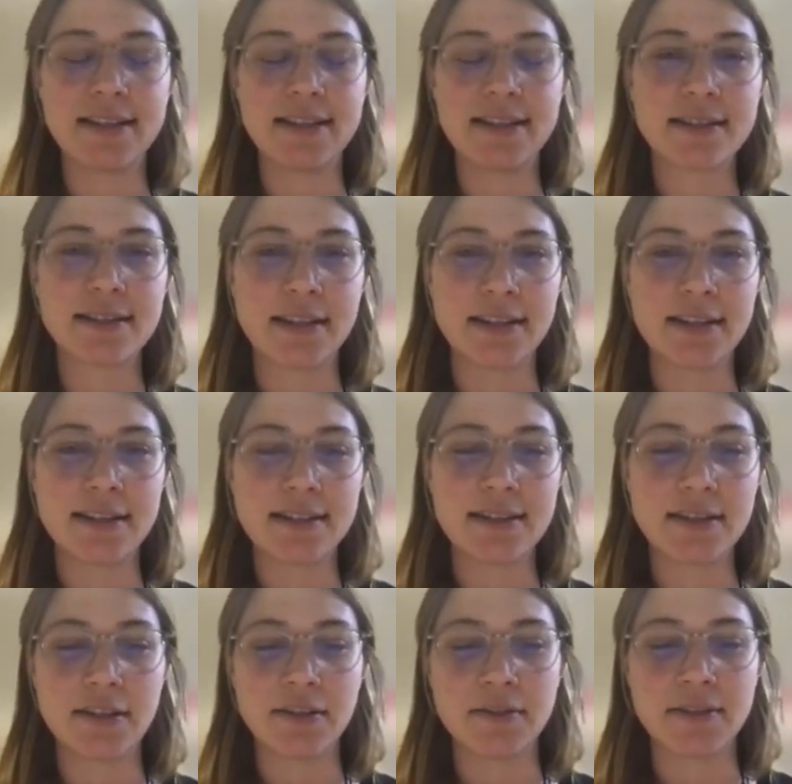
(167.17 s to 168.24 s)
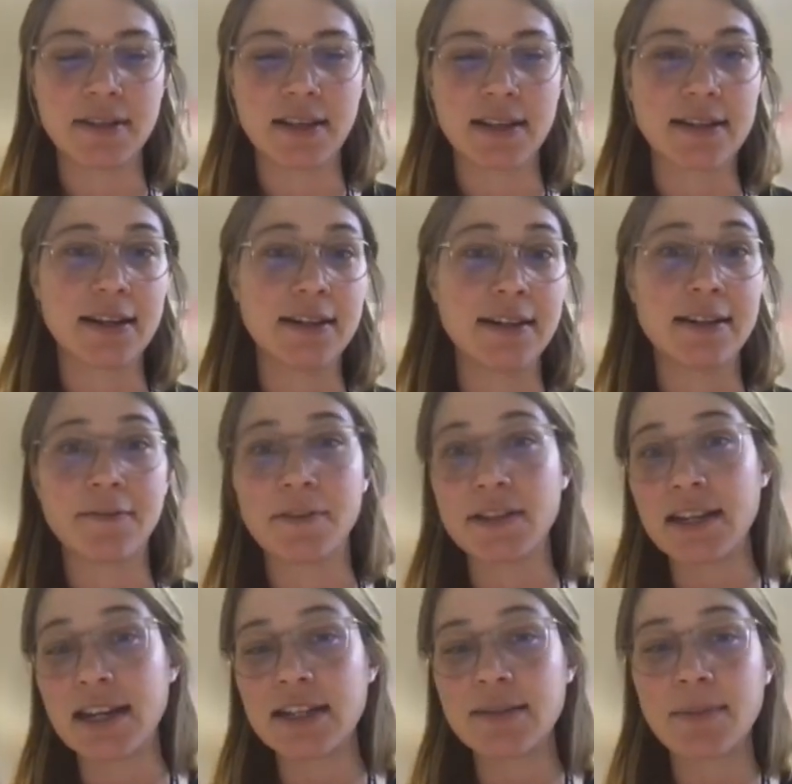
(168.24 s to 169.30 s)
these studies using a slightly
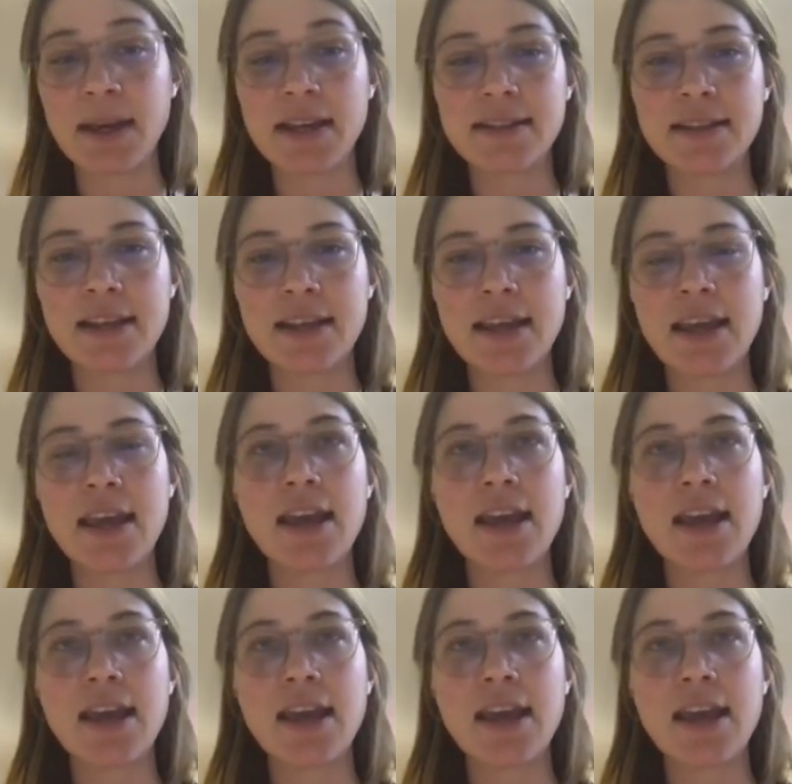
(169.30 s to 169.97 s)
different database,